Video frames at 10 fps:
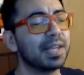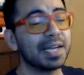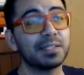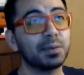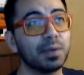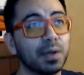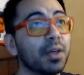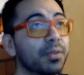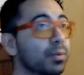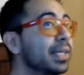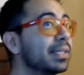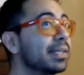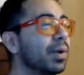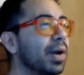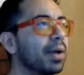That's another
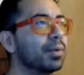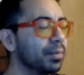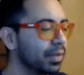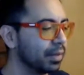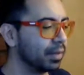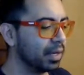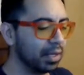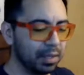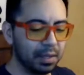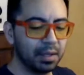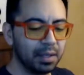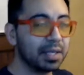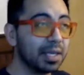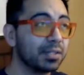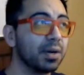reason why I went with
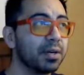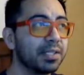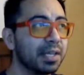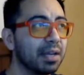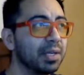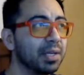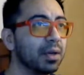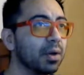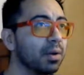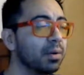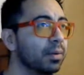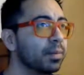Kickstarter instead of Indiegogo.